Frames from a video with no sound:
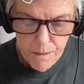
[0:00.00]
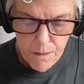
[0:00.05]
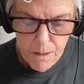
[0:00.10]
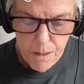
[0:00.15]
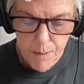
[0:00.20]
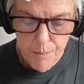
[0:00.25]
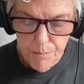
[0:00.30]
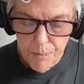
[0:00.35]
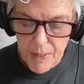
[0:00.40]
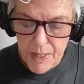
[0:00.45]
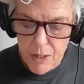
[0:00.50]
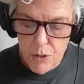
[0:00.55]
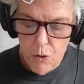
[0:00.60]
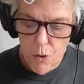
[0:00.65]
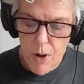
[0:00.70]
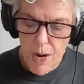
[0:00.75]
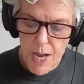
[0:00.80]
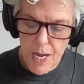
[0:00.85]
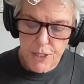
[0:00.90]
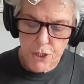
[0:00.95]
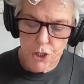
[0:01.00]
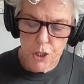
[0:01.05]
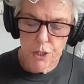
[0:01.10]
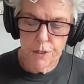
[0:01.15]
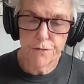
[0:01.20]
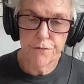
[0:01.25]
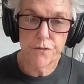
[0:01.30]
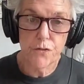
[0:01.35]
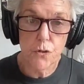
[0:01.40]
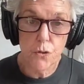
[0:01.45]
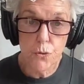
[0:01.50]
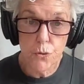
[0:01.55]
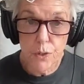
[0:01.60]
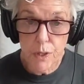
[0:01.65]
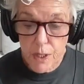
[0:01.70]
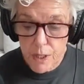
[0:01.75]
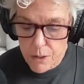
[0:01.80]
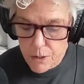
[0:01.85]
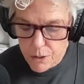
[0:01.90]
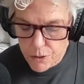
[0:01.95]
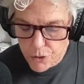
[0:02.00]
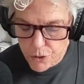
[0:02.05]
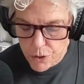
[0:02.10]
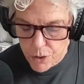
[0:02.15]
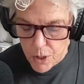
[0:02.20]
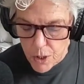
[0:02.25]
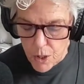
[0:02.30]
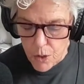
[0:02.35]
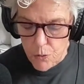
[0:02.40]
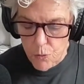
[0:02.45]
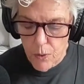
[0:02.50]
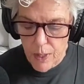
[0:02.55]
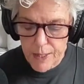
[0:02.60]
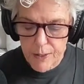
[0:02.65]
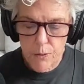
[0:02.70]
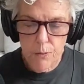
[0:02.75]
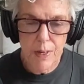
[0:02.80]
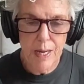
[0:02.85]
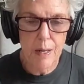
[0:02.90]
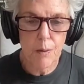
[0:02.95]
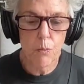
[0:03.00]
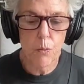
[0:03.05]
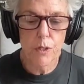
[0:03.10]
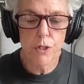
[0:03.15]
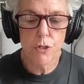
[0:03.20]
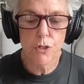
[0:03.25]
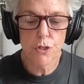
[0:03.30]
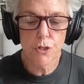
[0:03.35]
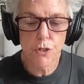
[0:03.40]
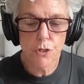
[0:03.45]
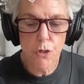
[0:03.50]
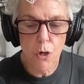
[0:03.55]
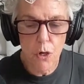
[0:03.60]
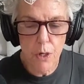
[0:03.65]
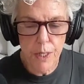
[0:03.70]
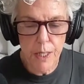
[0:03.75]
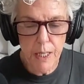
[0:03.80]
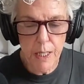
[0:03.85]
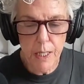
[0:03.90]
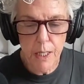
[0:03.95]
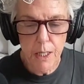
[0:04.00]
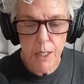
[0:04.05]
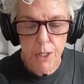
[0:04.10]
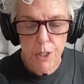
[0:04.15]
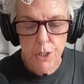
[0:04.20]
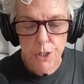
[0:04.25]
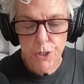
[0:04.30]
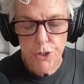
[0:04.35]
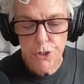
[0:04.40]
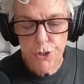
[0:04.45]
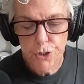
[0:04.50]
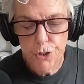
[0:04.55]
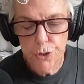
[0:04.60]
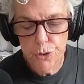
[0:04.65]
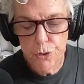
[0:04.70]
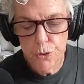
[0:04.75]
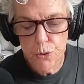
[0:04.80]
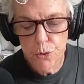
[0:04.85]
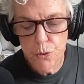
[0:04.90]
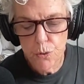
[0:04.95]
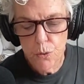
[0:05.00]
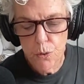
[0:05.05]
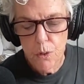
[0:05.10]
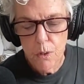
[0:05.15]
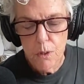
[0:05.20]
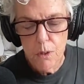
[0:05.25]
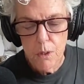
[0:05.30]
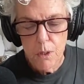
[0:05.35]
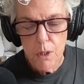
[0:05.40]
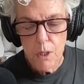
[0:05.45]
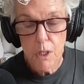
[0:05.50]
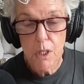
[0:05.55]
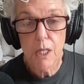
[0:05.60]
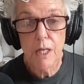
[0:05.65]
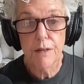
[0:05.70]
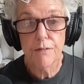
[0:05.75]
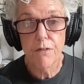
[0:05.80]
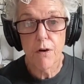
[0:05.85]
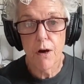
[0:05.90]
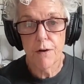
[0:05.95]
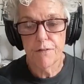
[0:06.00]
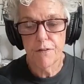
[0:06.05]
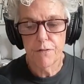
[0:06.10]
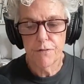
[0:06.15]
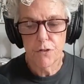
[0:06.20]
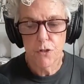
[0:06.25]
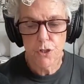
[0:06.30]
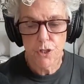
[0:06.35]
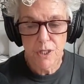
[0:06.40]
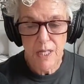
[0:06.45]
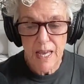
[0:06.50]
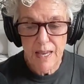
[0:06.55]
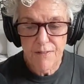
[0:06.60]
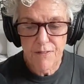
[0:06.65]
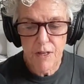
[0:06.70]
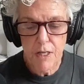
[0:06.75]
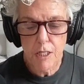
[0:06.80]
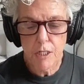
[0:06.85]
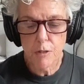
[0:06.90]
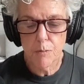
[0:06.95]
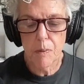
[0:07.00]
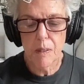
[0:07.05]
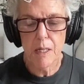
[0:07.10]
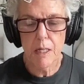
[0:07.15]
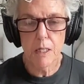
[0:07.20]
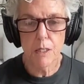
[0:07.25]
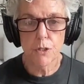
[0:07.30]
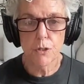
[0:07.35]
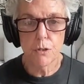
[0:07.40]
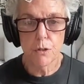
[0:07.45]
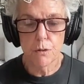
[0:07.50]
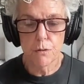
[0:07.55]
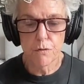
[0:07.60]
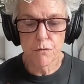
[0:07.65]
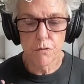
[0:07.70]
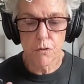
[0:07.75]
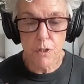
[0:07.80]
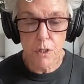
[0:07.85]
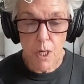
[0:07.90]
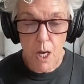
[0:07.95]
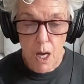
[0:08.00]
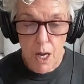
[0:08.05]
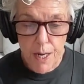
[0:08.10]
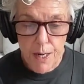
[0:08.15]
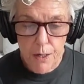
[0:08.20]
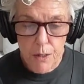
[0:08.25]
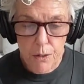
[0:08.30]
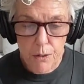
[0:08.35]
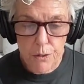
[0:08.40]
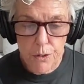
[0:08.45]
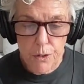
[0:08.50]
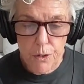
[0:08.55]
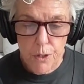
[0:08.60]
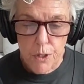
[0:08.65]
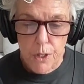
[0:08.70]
A big crash in a few years, right around when you're starting to live off of your savings because you've retired,